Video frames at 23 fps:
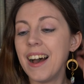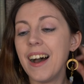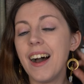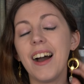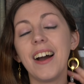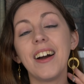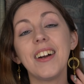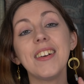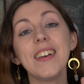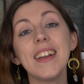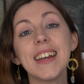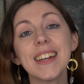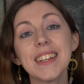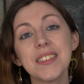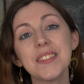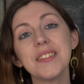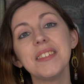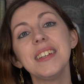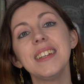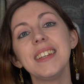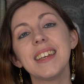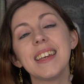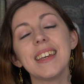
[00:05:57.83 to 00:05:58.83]
Our next
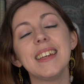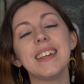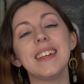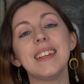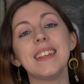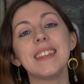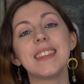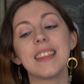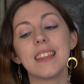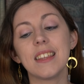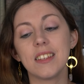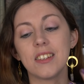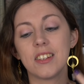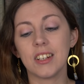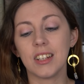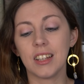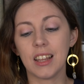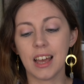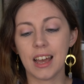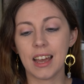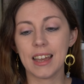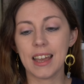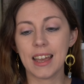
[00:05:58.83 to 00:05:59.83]
one is
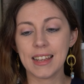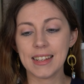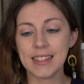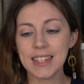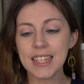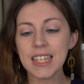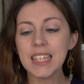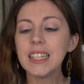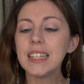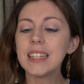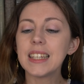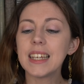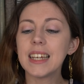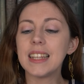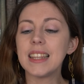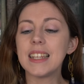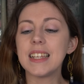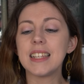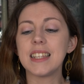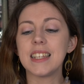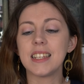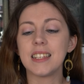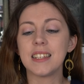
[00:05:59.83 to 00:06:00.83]
July 18th, and
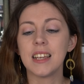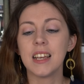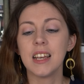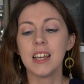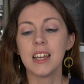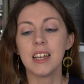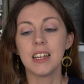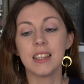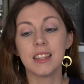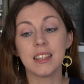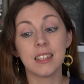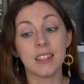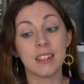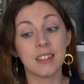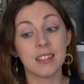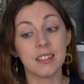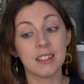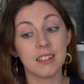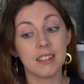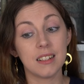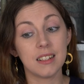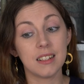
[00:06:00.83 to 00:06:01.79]
this is the